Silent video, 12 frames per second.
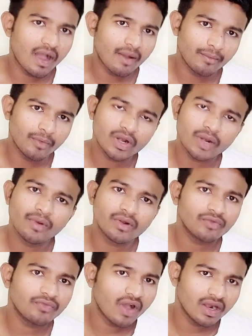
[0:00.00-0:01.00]
More amount
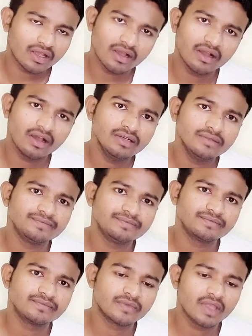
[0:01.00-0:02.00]
of alcohol
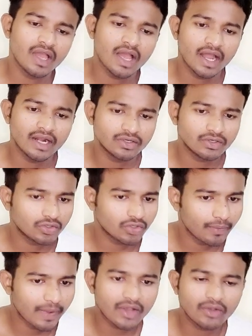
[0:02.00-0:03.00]
and
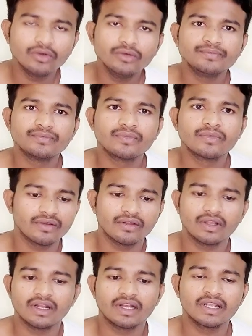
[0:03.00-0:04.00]
tobacco,
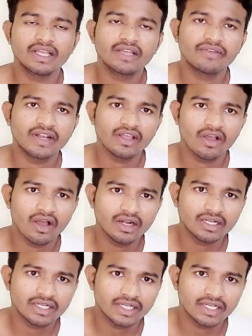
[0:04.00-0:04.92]
drinking very hot